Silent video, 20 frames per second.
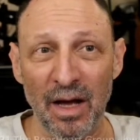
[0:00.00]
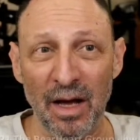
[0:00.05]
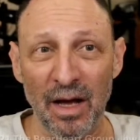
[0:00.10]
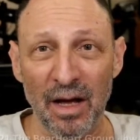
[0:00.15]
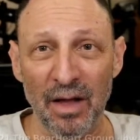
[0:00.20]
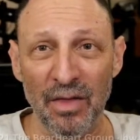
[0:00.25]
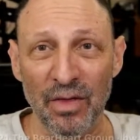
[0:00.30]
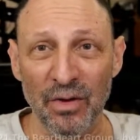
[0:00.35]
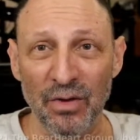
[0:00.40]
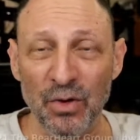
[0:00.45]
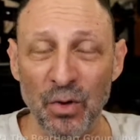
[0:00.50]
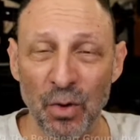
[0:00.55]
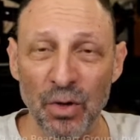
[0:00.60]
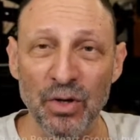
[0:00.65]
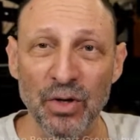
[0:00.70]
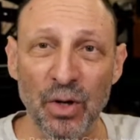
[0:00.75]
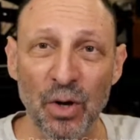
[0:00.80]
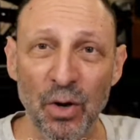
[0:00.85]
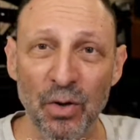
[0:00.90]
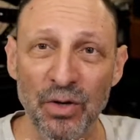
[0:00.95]
source
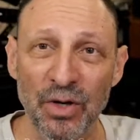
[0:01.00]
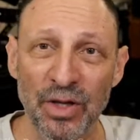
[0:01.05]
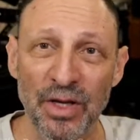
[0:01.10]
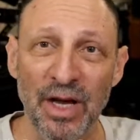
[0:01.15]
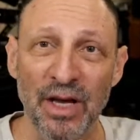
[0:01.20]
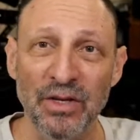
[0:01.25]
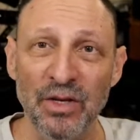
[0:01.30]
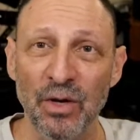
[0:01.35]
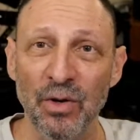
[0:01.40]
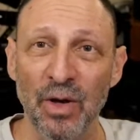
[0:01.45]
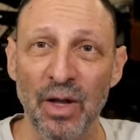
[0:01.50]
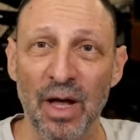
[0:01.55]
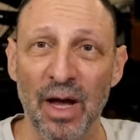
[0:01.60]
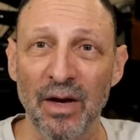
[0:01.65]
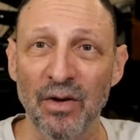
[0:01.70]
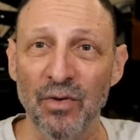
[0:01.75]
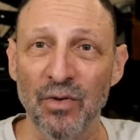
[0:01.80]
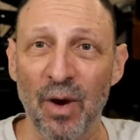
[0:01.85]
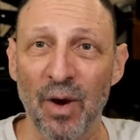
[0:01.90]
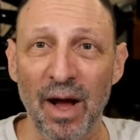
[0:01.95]
code to the SQLite
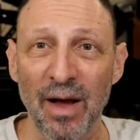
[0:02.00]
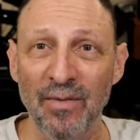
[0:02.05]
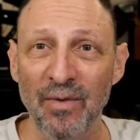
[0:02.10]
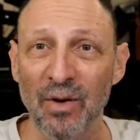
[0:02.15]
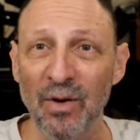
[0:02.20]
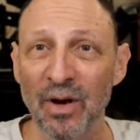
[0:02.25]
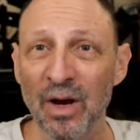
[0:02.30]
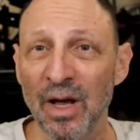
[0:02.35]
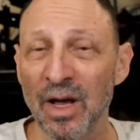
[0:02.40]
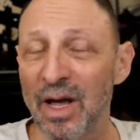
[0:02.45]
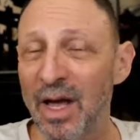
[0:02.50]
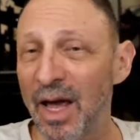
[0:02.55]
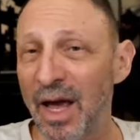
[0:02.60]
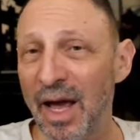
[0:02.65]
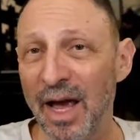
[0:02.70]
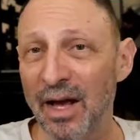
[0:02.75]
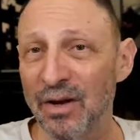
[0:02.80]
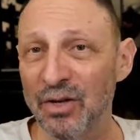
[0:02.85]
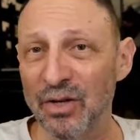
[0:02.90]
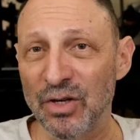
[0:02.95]
driver
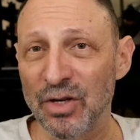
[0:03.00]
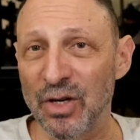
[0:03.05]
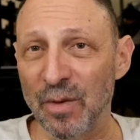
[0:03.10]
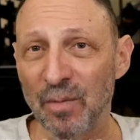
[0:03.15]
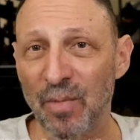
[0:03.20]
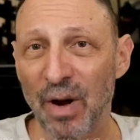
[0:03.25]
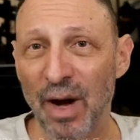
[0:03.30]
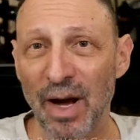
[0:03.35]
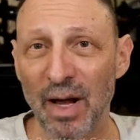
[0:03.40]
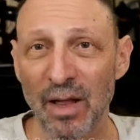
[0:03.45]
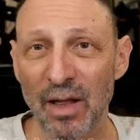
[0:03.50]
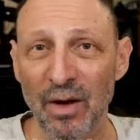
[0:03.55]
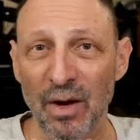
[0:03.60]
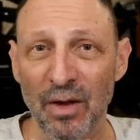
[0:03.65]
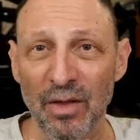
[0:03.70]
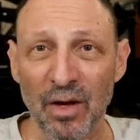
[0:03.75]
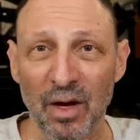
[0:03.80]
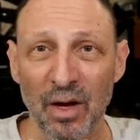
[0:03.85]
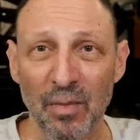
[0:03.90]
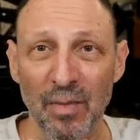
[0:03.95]
and just compile it on the
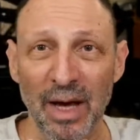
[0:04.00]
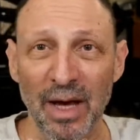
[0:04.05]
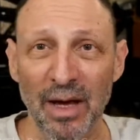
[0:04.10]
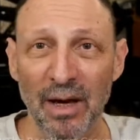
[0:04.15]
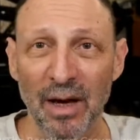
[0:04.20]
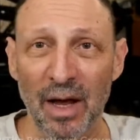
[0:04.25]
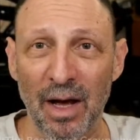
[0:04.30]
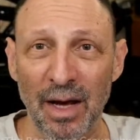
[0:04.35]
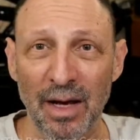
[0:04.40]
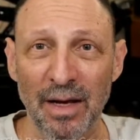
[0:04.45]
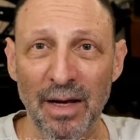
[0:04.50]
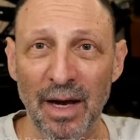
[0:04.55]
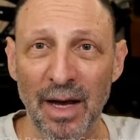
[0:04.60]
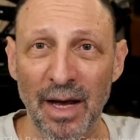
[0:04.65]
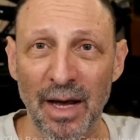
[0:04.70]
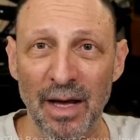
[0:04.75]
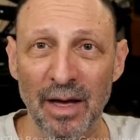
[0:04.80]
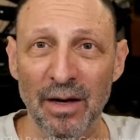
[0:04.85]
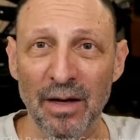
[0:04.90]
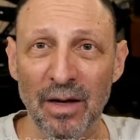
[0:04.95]
command line
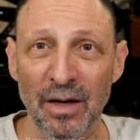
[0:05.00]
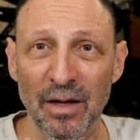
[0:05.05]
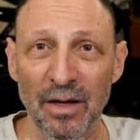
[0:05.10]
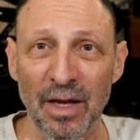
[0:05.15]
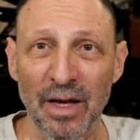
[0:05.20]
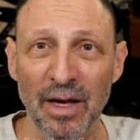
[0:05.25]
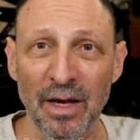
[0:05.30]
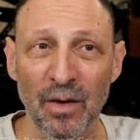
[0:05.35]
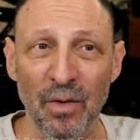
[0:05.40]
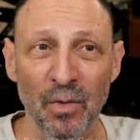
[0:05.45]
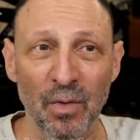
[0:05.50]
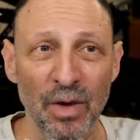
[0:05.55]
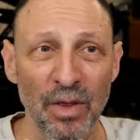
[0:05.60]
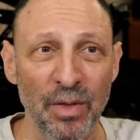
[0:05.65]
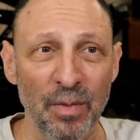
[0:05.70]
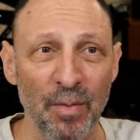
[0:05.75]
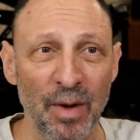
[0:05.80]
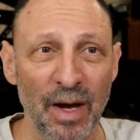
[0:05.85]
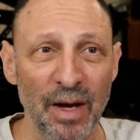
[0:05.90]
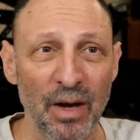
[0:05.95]
and link it with
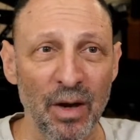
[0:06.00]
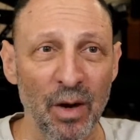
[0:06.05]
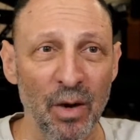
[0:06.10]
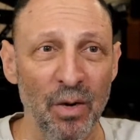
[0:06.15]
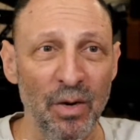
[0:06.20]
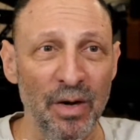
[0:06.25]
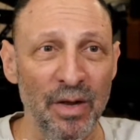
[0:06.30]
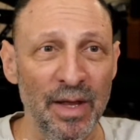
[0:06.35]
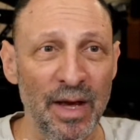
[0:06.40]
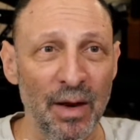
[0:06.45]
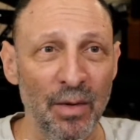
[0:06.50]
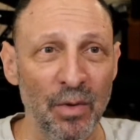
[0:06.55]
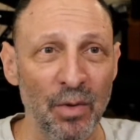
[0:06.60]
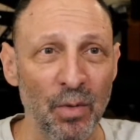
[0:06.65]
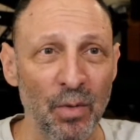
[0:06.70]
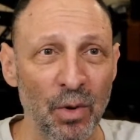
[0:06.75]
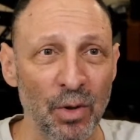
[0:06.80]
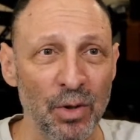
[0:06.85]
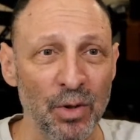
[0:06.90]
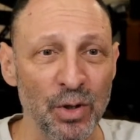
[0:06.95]
my code, and that would
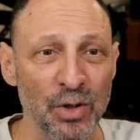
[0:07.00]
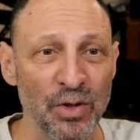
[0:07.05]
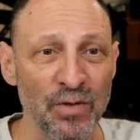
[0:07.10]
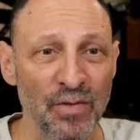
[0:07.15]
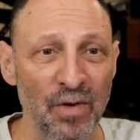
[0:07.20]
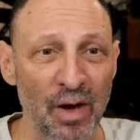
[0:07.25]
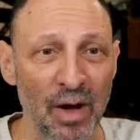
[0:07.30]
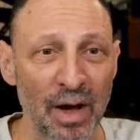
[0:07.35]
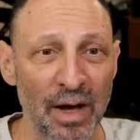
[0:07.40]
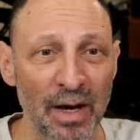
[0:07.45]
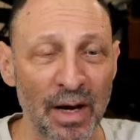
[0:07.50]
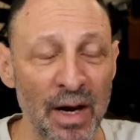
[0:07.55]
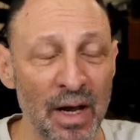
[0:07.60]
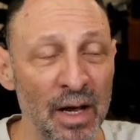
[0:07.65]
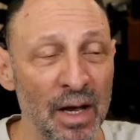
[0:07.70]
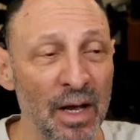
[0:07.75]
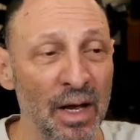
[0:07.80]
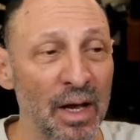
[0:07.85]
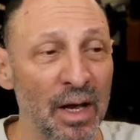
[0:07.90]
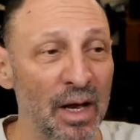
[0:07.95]
work just fine.
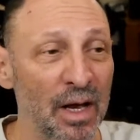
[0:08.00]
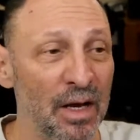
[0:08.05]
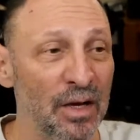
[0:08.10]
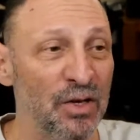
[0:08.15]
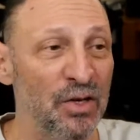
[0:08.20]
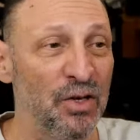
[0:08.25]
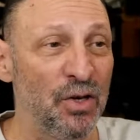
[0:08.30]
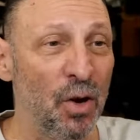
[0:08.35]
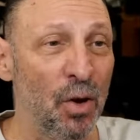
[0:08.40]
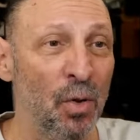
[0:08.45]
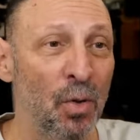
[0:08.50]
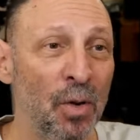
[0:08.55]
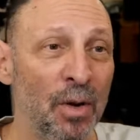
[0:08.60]
So